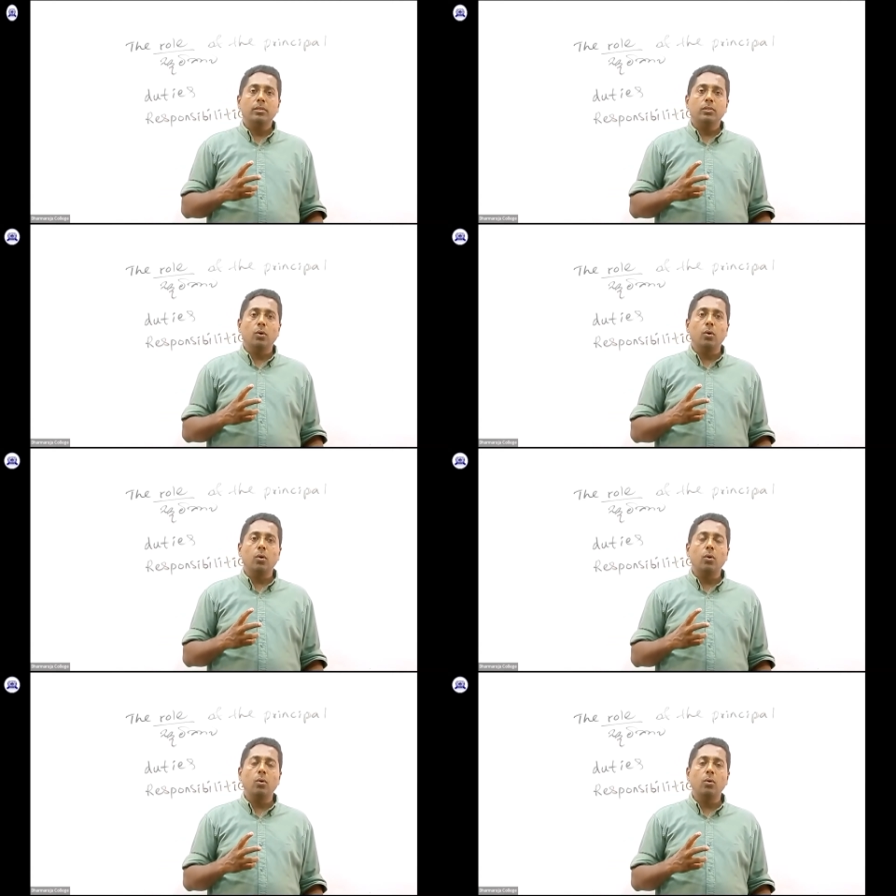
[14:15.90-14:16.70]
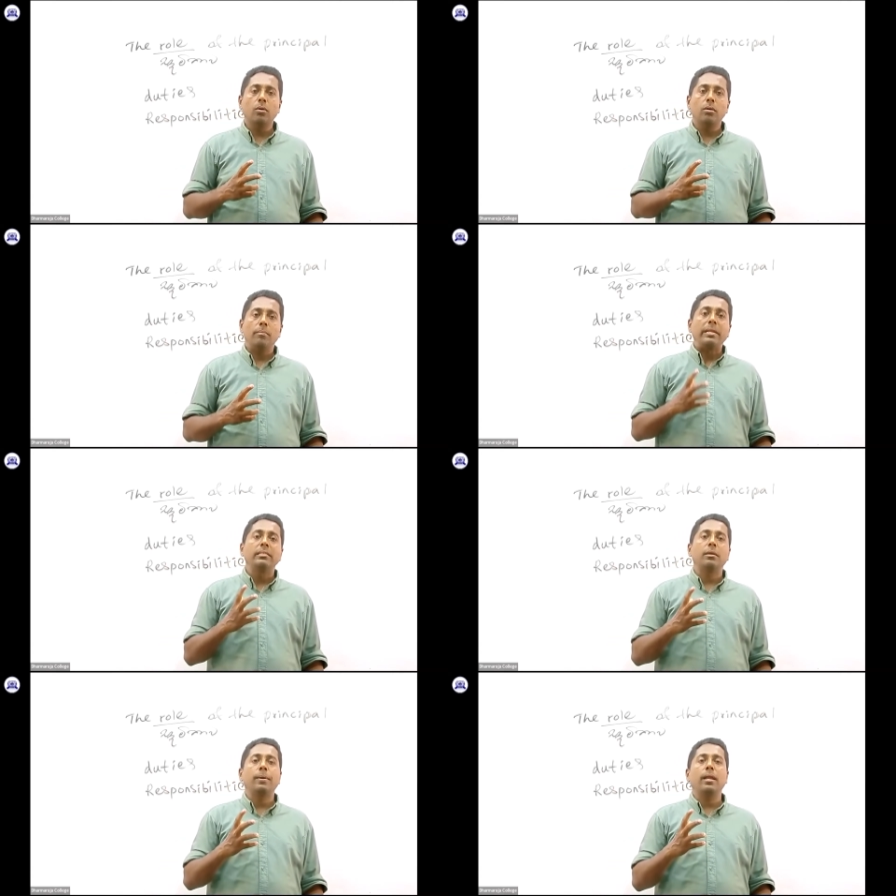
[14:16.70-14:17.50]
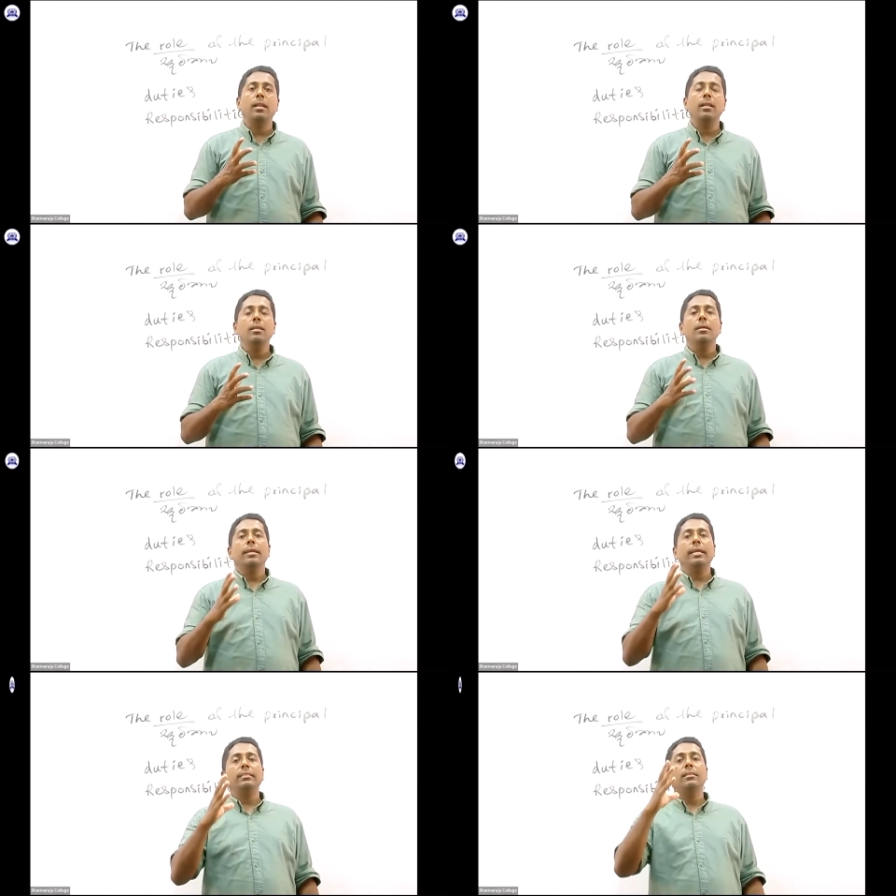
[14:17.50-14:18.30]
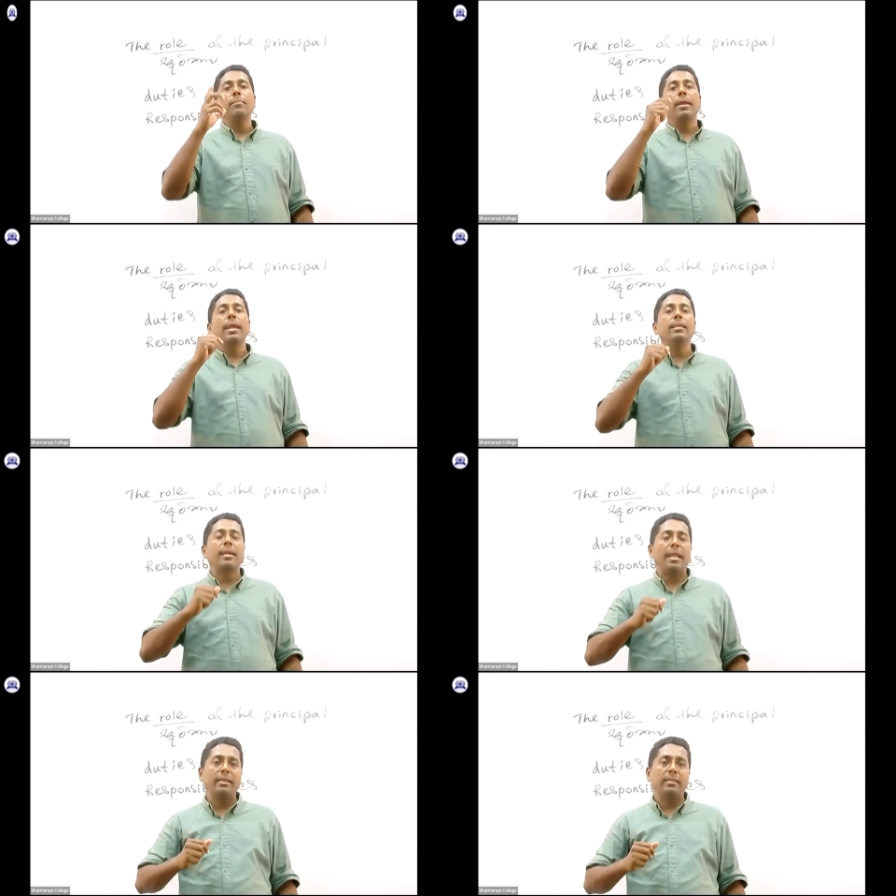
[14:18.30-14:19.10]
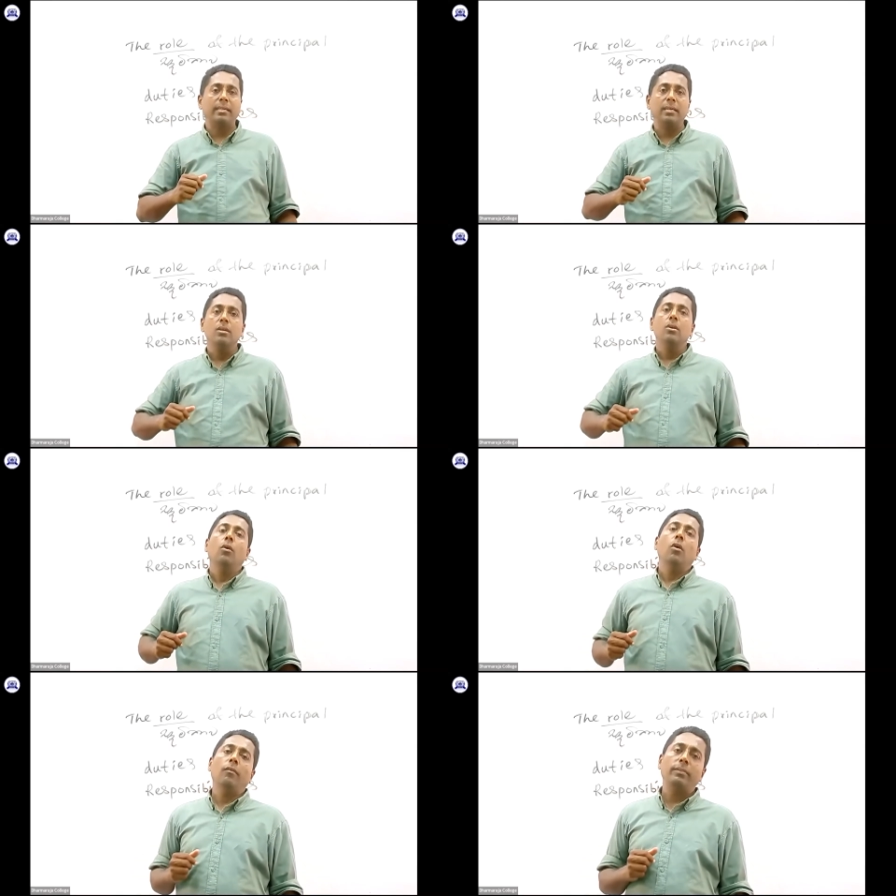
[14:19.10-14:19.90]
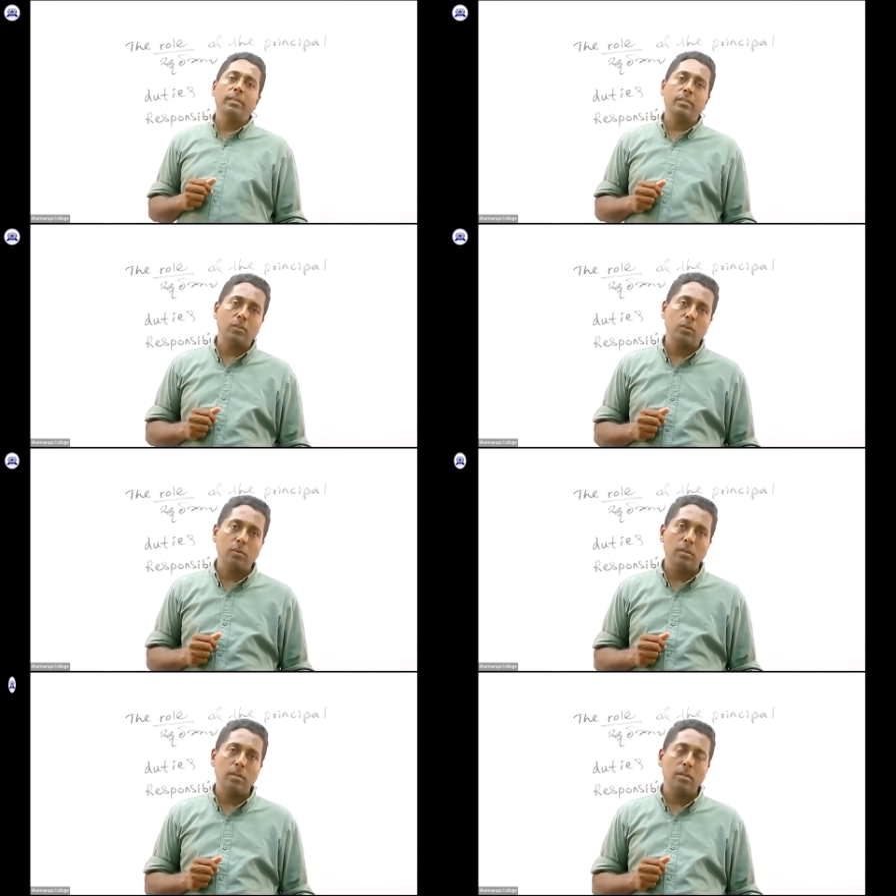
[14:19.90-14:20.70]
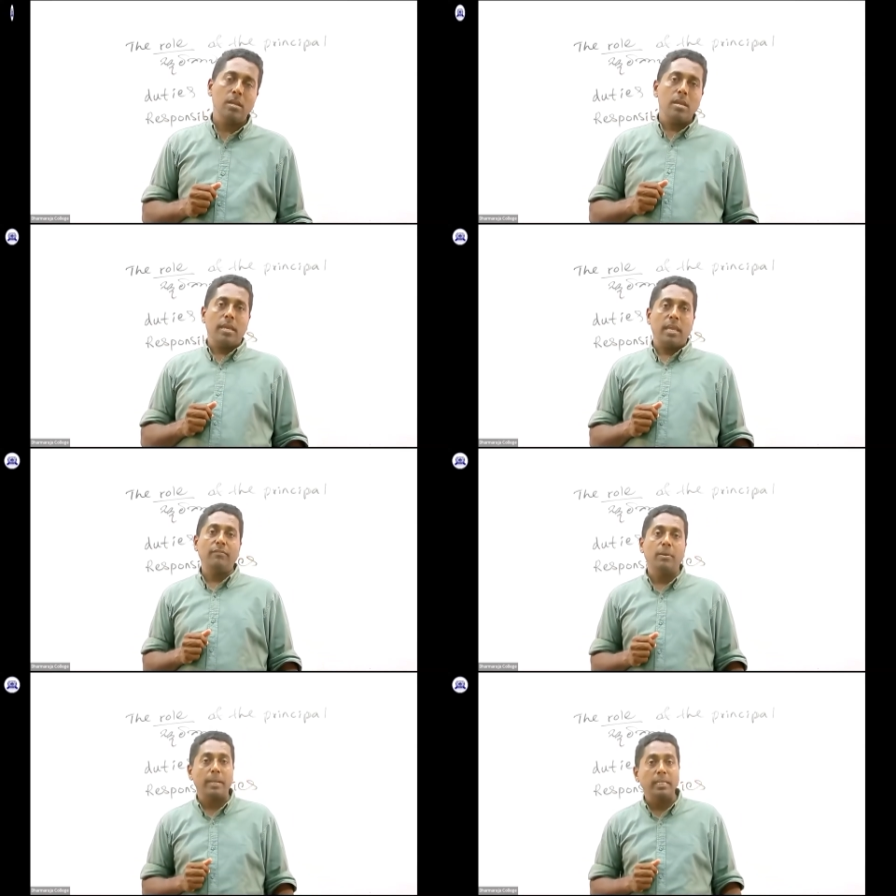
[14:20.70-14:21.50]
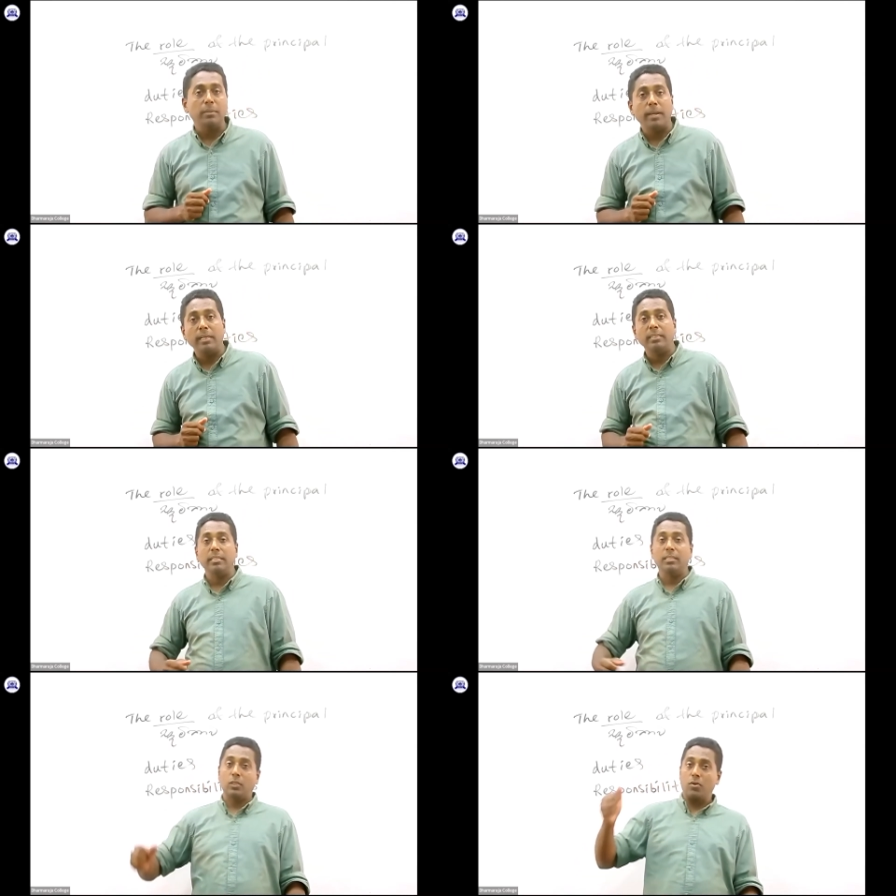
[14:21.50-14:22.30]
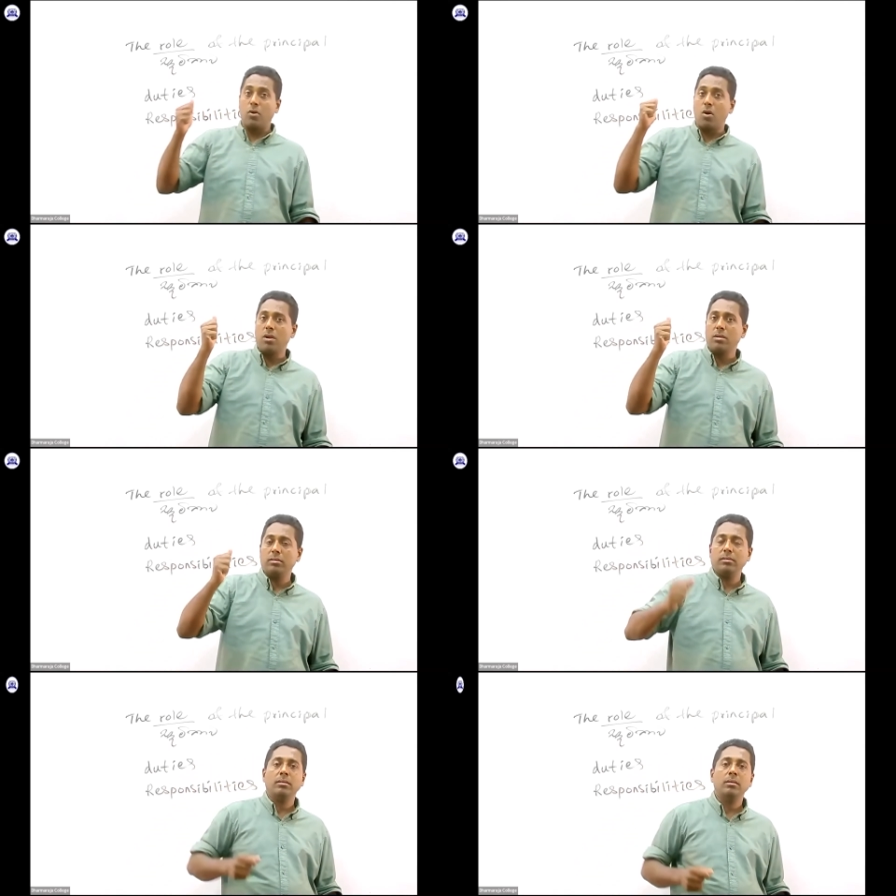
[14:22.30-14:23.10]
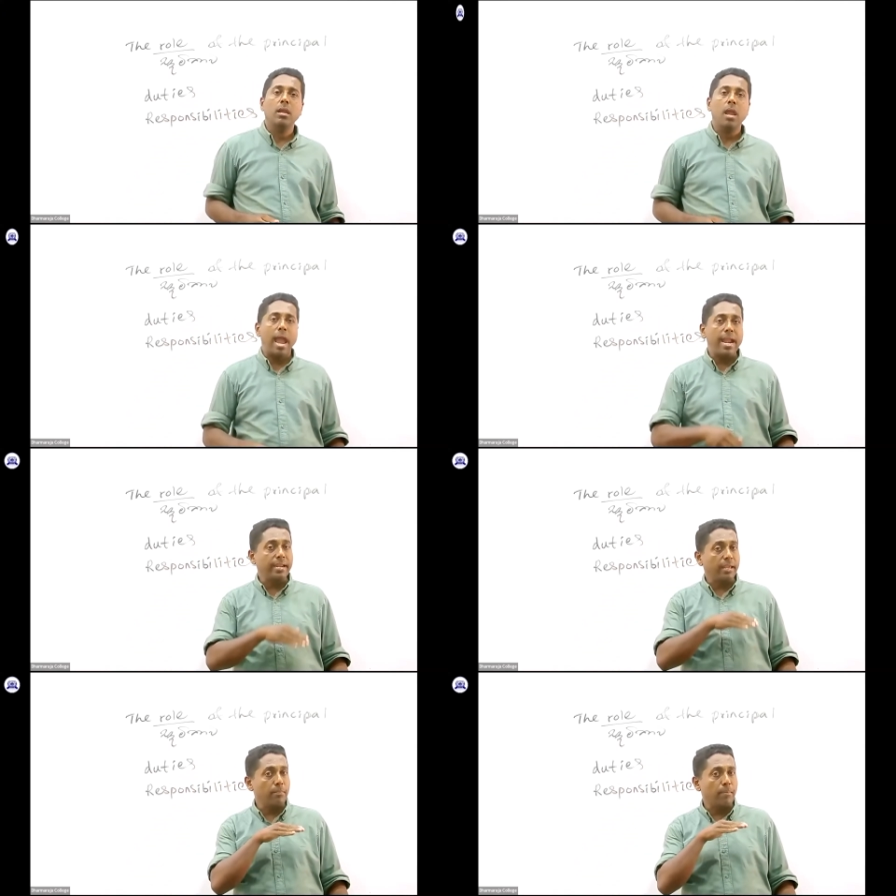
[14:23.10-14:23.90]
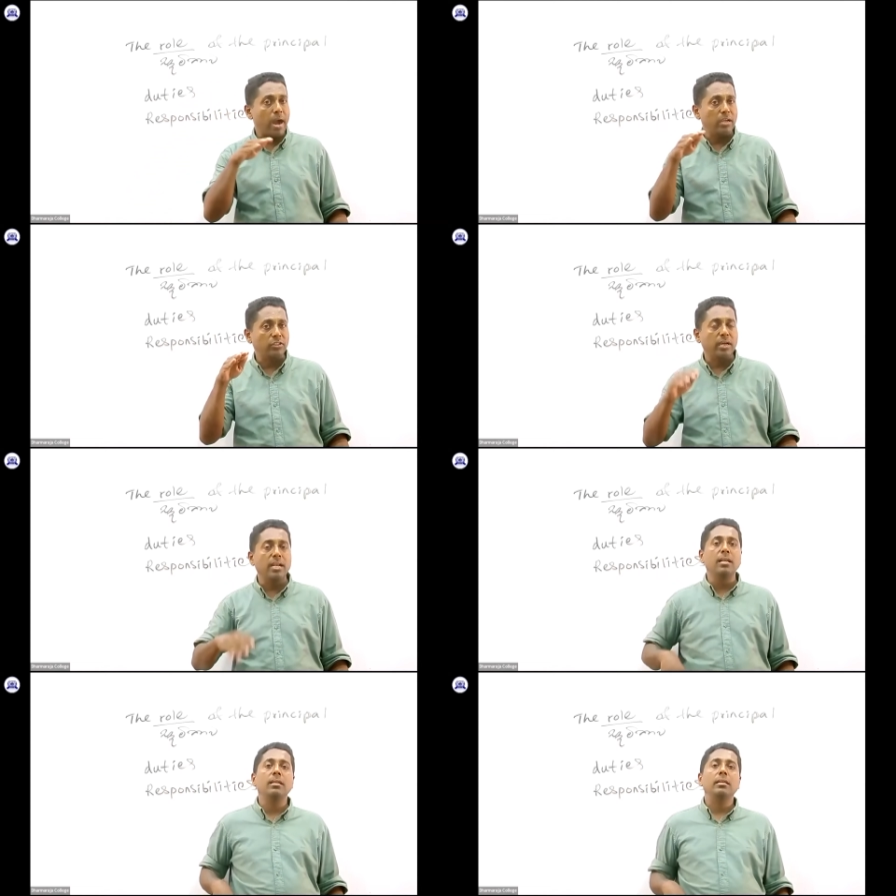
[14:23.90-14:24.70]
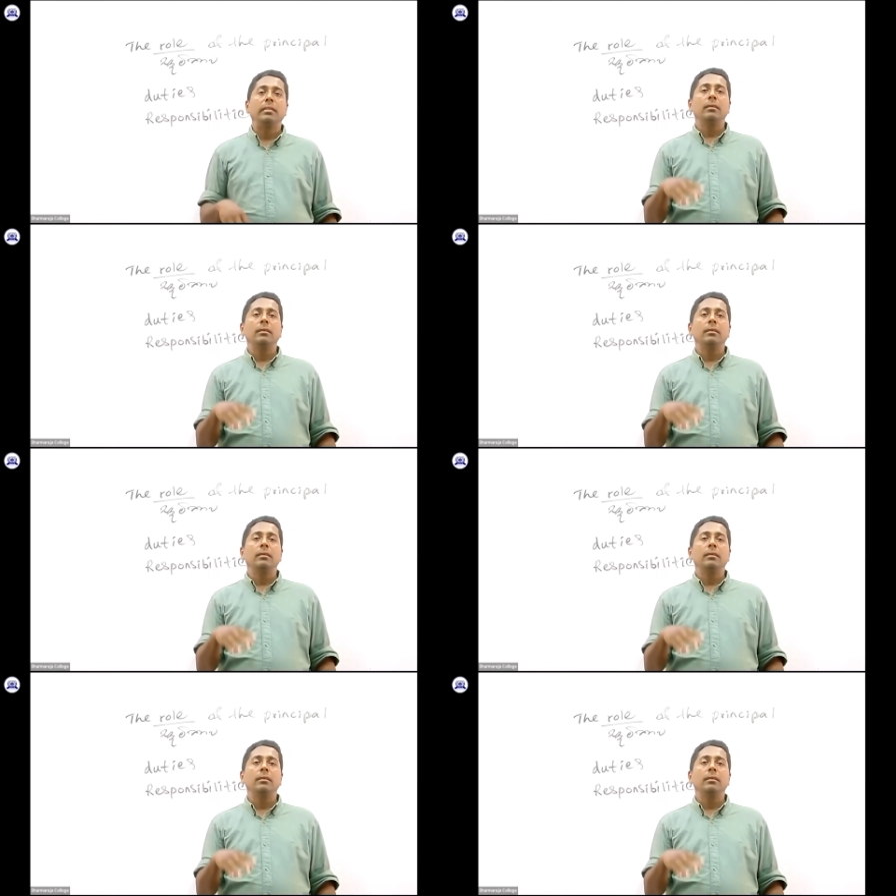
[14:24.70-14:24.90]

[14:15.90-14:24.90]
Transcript: So principal is the main character of the school. If the principal is strong and impartial,